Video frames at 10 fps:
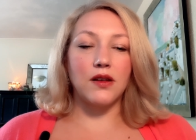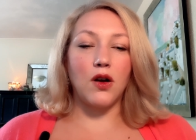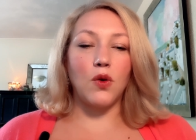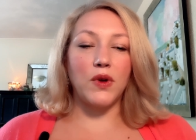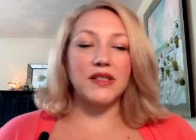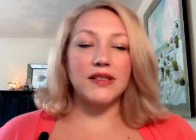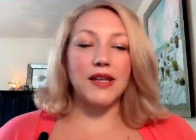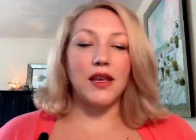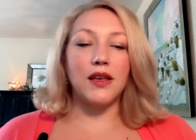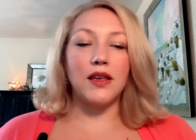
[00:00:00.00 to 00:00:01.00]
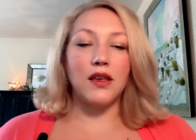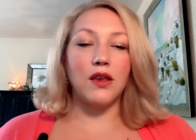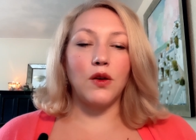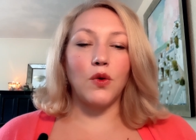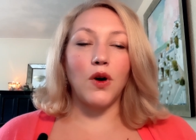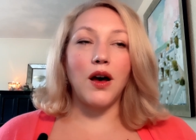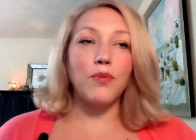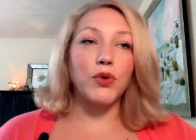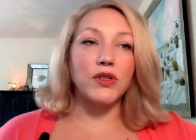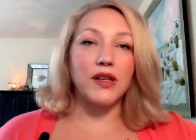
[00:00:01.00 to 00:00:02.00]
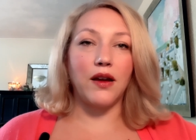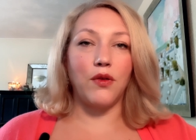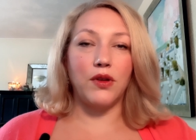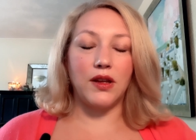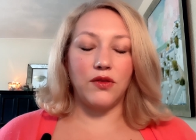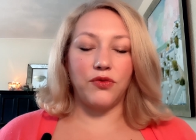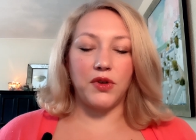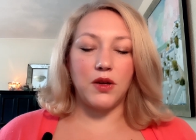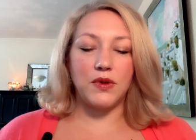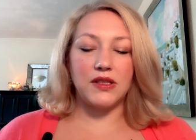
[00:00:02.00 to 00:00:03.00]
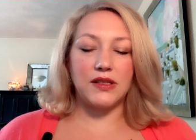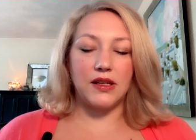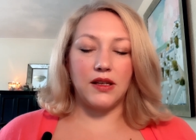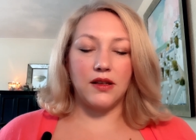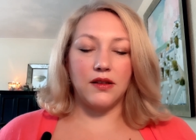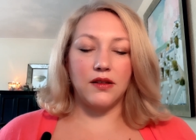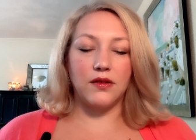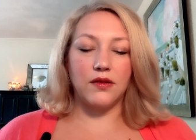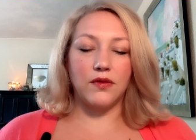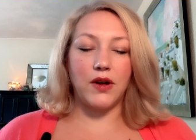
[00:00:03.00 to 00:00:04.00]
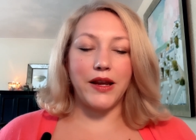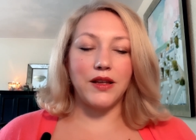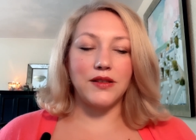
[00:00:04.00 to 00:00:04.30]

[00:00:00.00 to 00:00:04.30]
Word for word: are what's taking you up or down in frequency right?